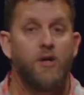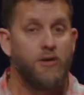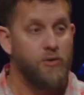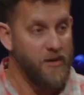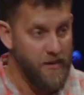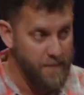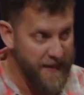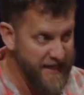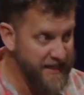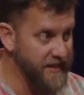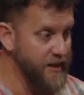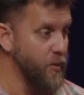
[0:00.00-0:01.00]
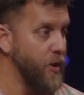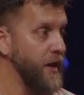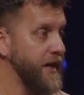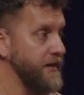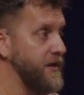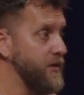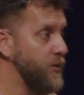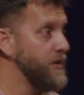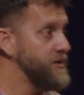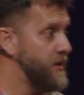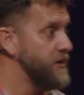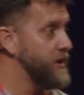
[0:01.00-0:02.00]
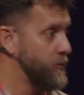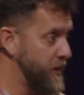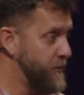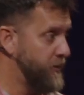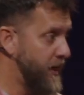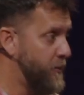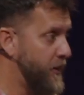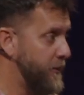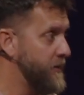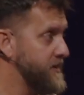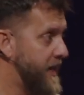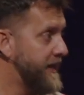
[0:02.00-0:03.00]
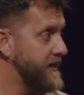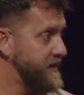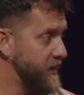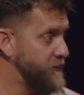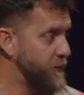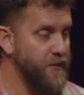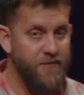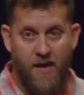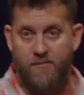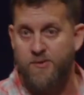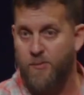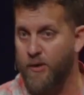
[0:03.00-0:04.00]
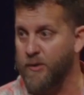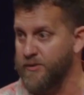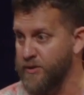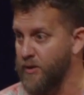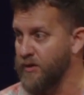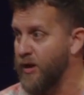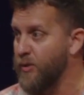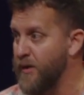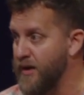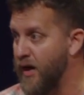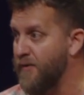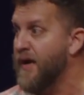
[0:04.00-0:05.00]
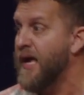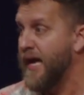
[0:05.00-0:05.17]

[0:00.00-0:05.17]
you immediately walk in the door and start to replay what it was like at 6:45 this morning when your alarm went off,